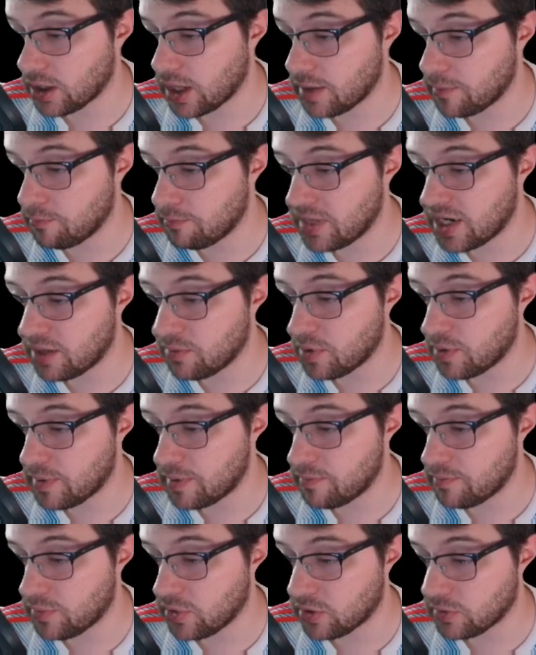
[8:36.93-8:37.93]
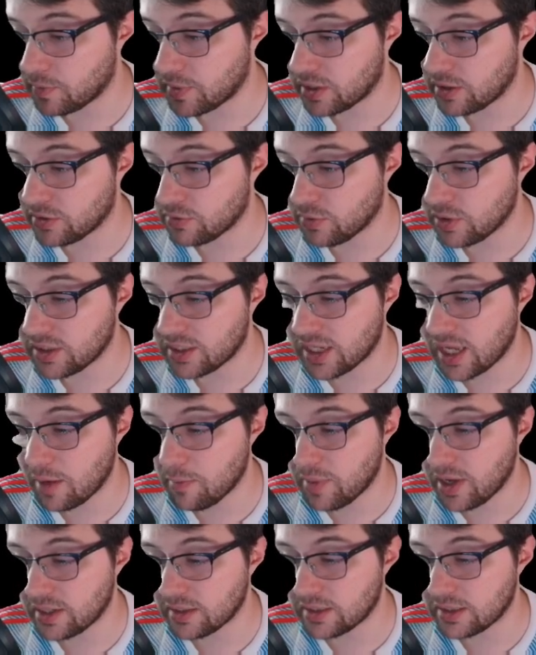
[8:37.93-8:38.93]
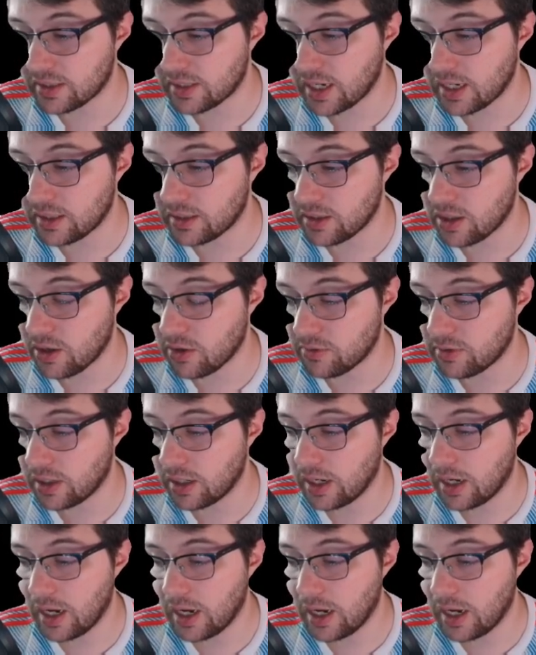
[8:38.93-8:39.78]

a minimum input because once I get past the dead zone,